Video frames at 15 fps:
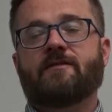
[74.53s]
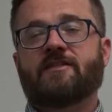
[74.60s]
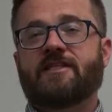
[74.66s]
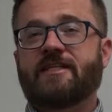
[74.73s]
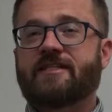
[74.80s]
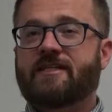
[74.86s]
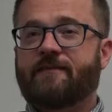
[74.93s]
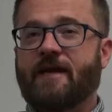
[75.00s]

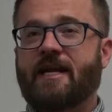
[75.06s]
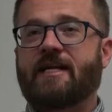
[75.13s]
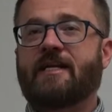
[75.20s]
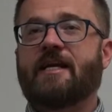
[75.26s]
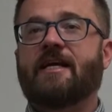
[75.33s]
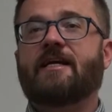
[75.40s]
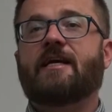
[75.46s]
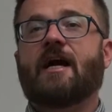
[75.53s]
Did some
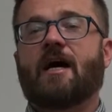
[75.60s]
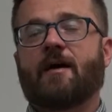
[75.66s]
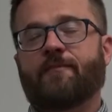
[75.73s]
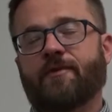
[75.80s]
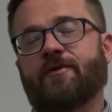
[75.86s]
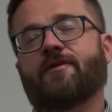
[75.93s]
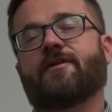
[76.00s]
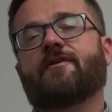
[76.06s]
editing,
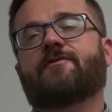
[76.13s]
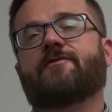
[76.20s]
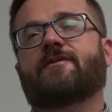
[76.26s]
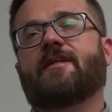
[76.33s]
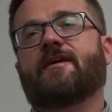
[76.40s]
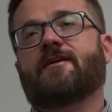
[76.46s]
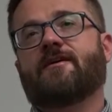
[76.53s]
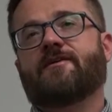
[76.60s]
uploaded those
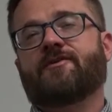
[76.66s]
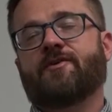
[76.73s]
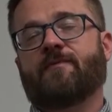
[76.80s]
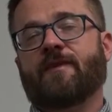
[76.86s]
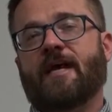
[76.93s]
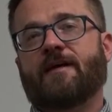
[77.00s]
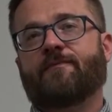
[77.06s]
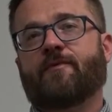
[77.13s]
to
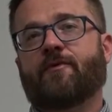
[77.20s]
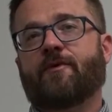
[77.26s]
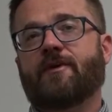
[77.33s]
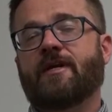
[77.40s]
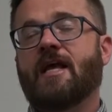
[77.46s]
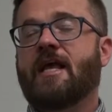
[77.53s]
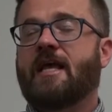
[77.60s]
Blackboard,